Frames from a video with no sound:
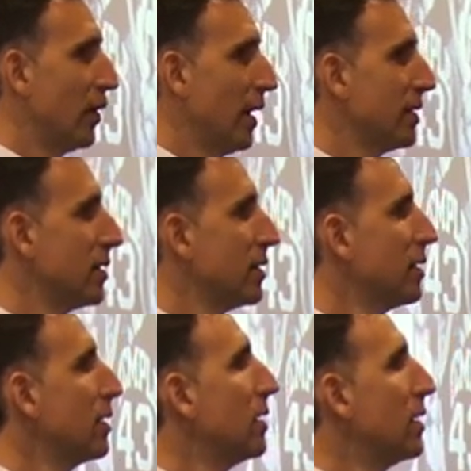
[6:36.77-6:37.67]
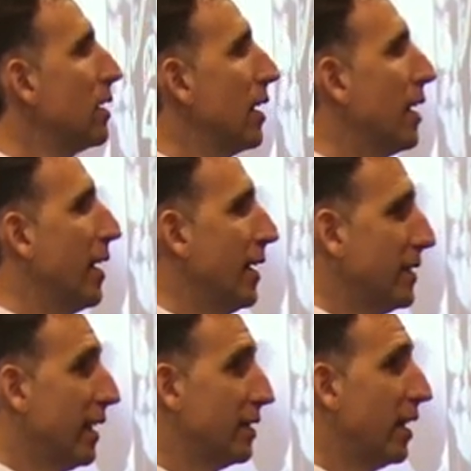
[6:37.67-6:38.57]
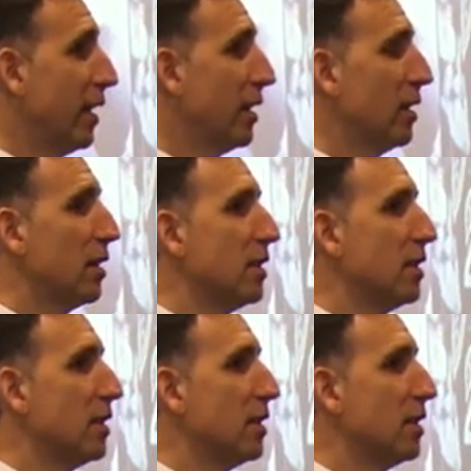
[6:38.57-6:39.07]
friends, is here.